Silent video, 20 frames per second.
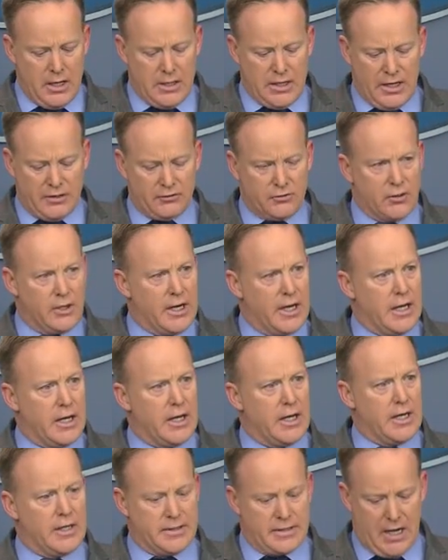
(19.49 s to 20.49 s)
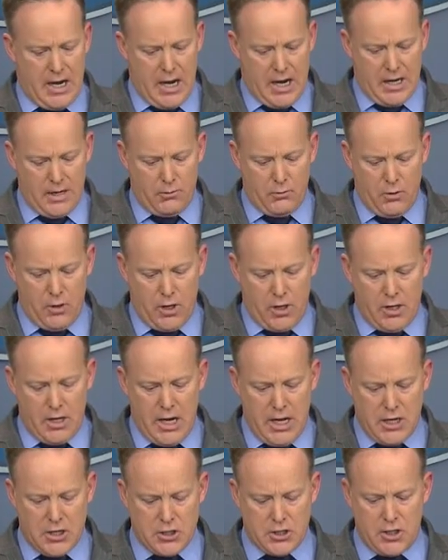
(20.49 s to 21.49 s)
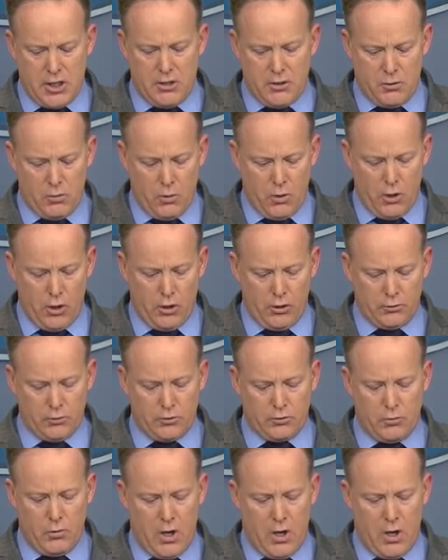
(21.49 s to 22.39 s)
Yesterday, at a time when our nation and the world was